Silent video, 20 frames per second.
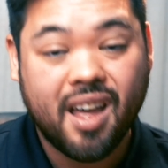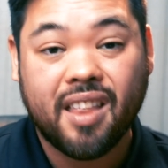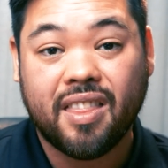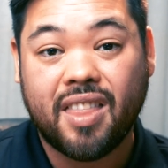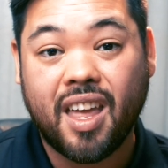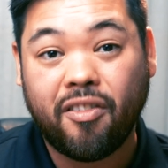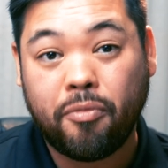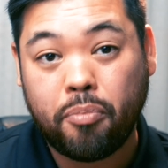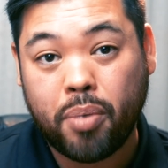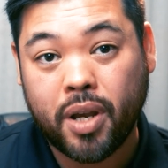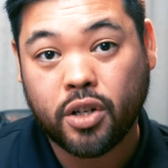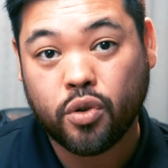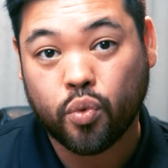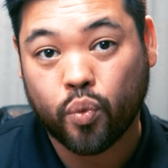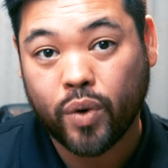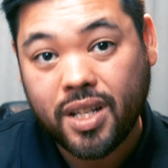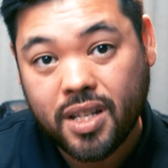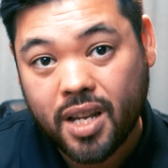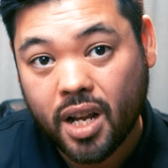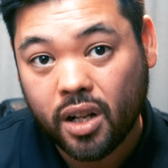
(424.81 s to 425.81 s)
They've picked
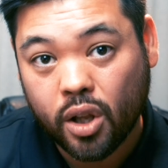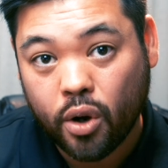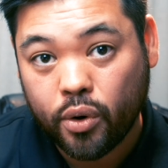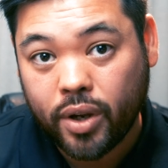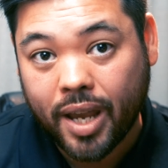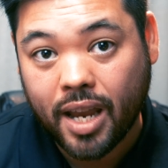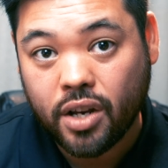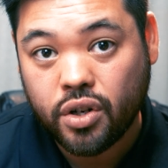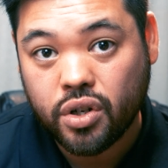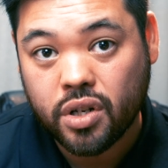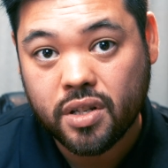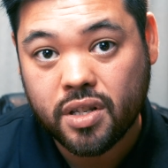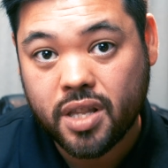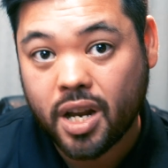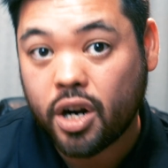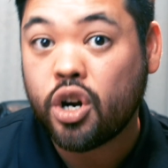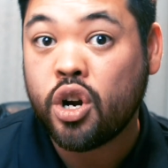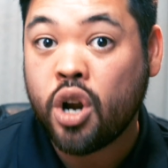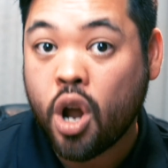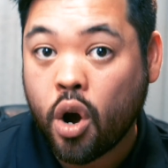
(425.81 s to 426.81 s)
retail locations that
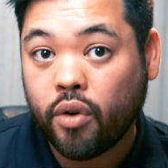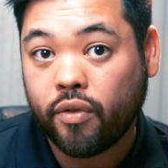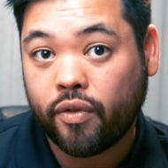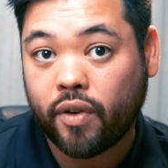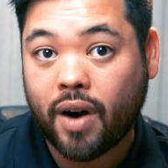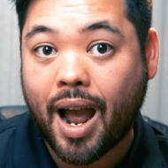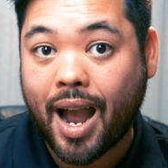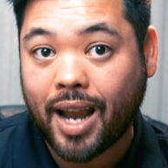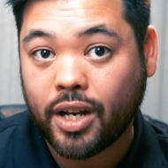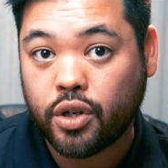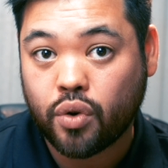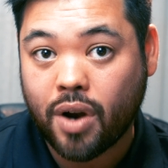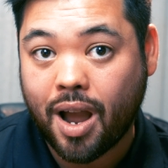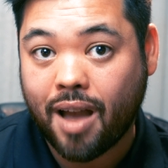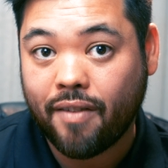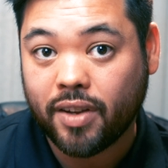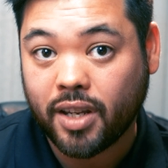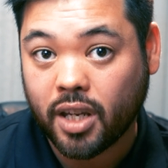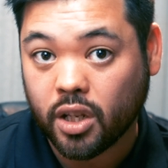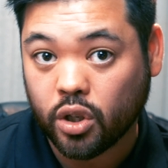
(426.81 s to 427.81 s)
are known for high
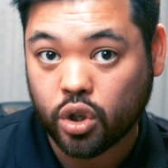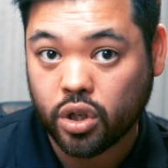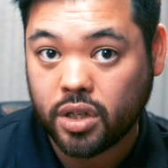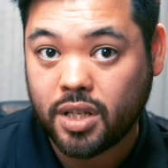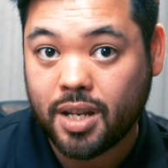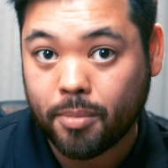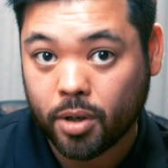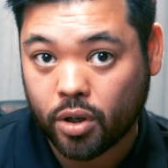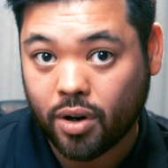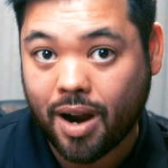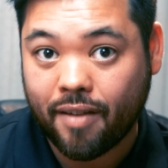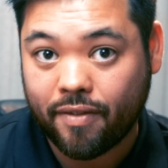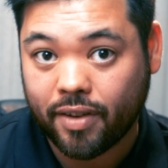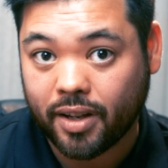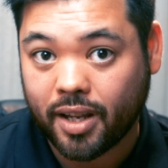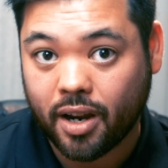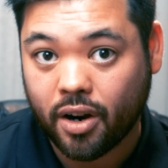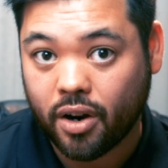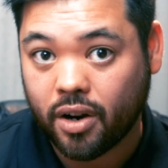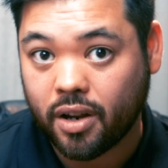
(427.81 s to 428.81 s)
traffic and good
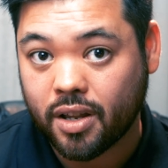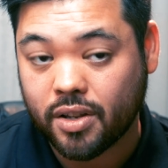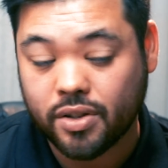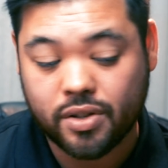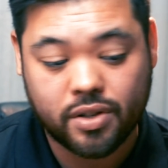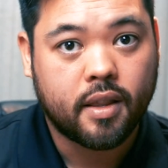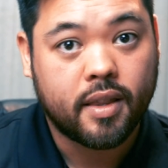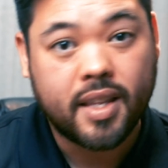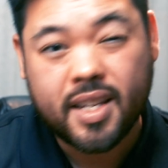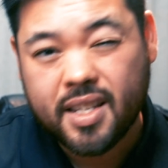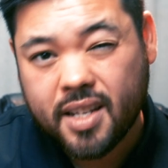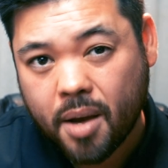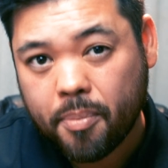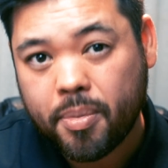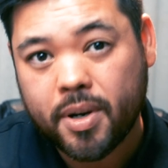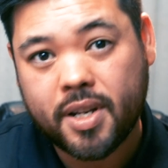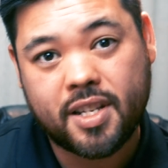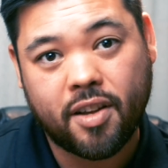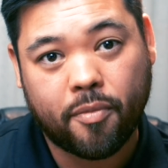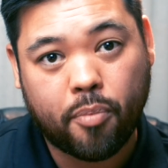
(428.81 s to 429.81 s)
demographic areas. These
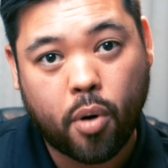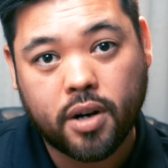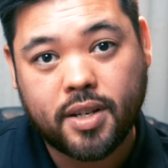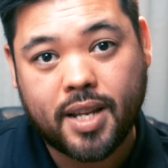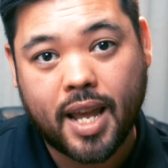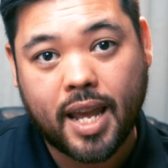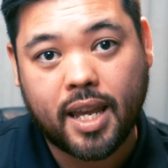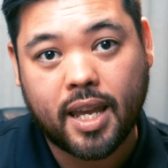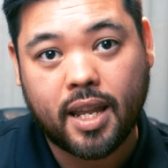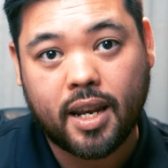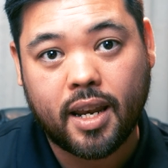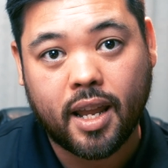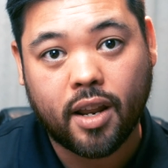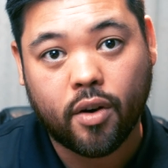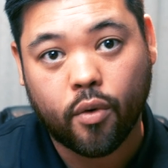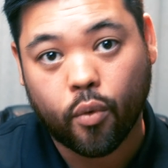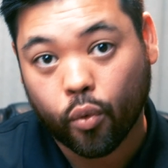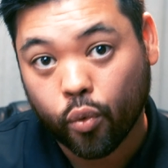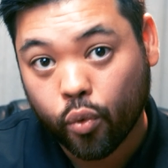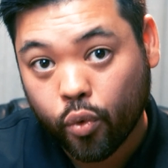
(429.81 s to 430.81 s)
companies have partaken
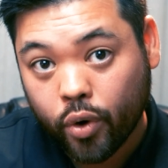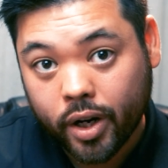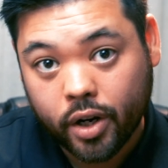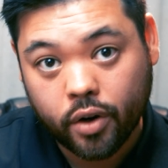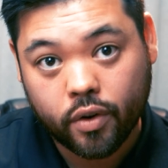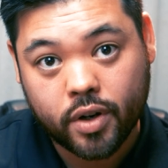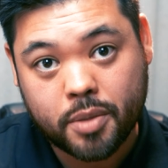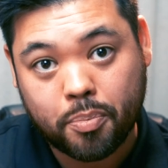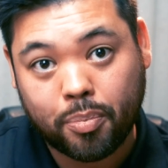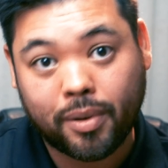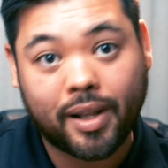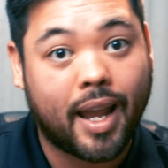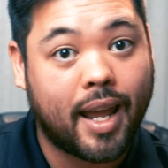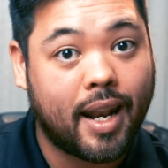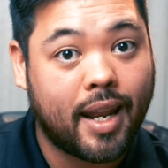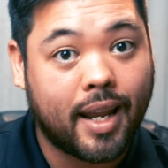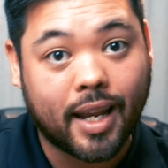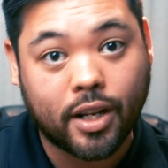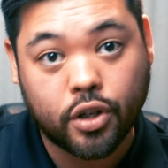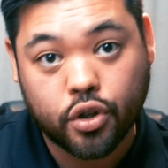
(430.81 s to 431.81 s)
in rigorous
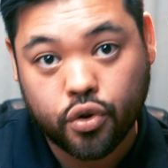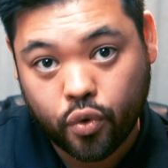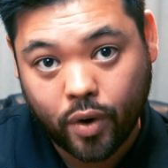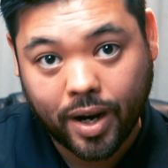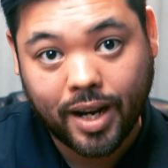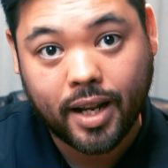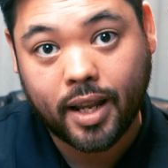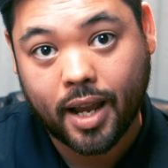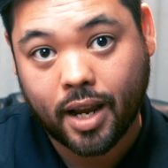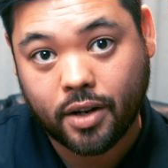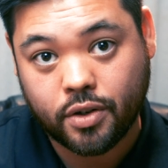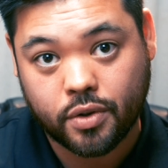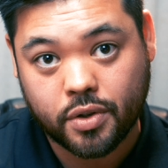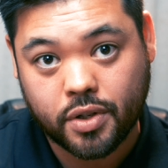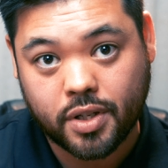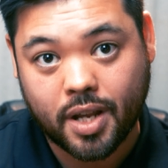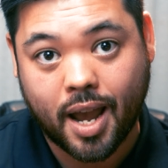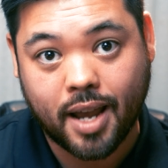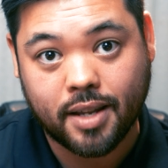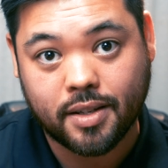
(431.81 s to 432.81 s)
planning and training
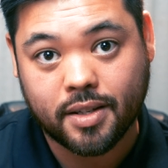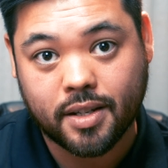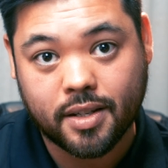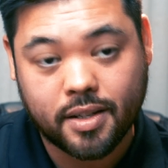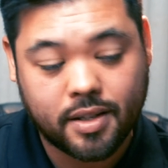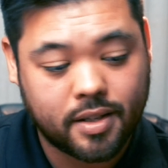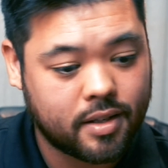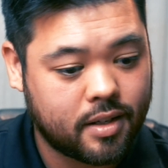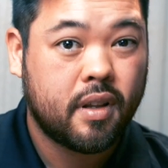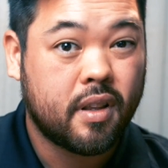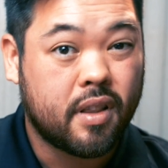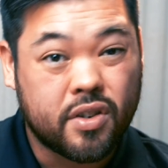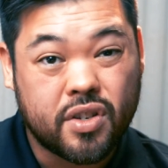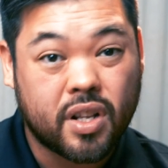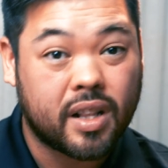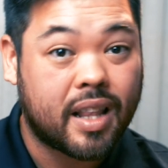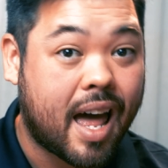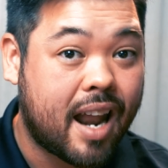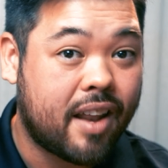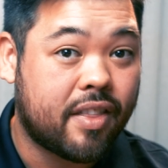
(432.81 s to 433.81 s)
exercises. There's a
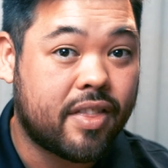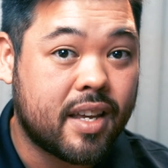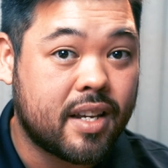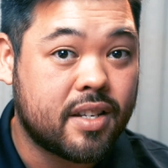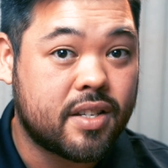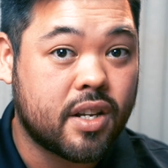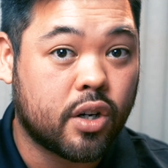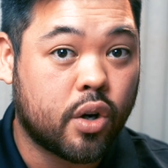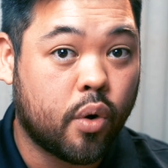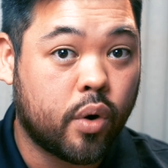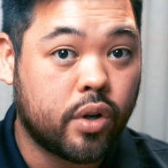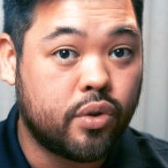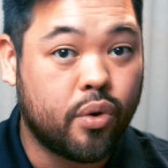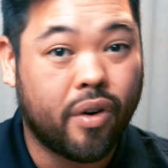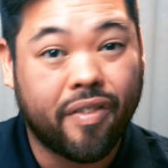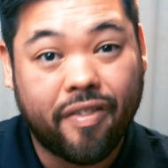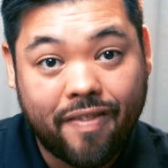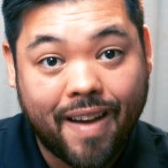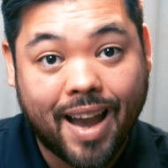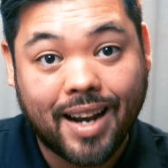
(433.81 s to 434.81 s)
lot of things that are going to
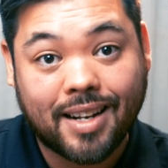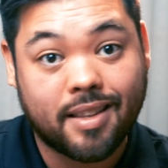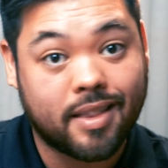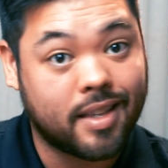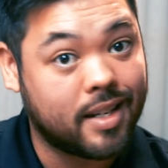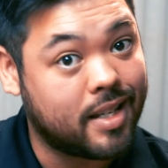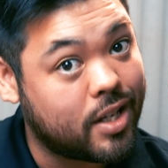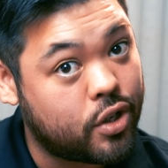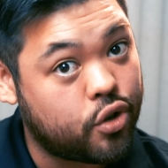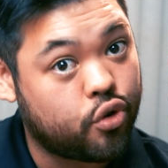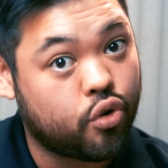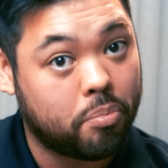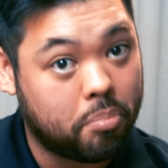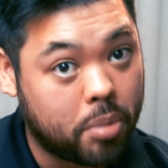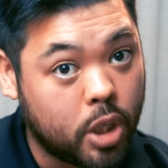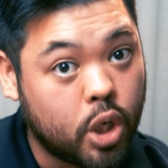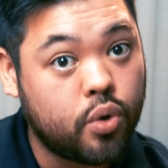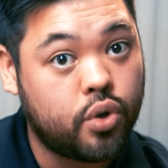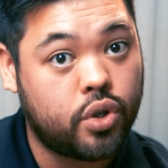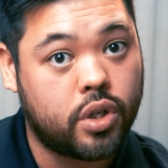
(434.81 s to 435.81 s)
affect the
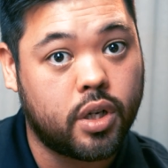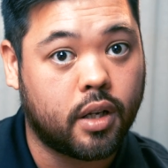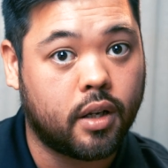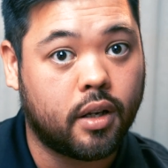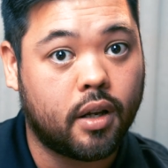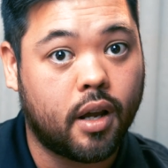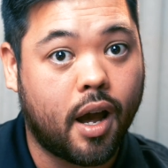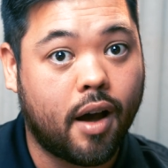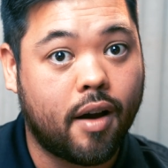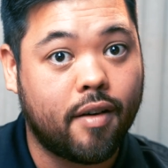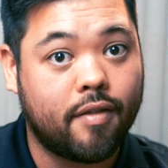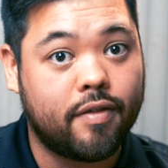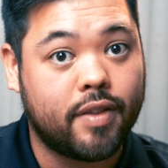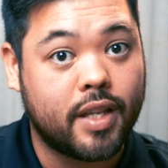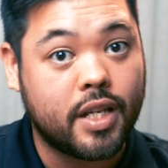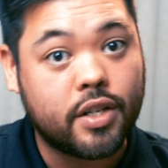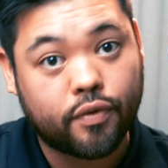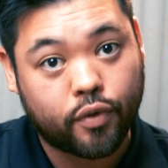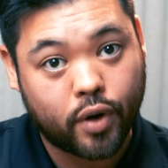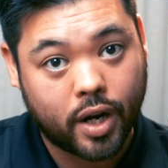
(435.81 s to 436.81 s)
distribution of
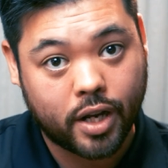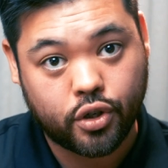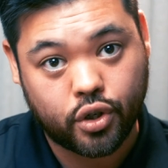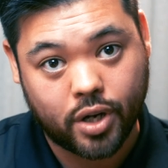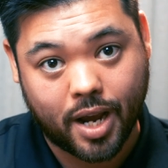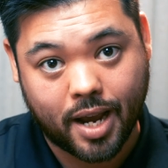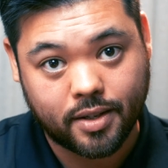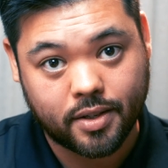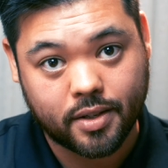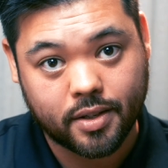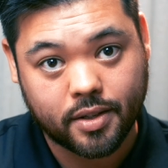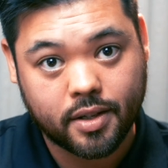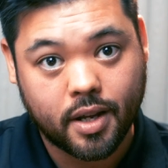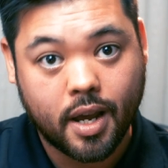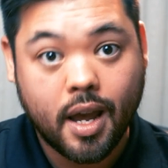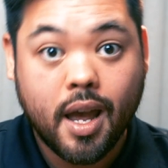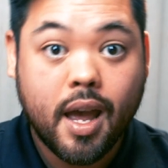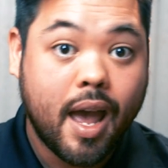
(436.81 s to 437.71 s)
these franchises.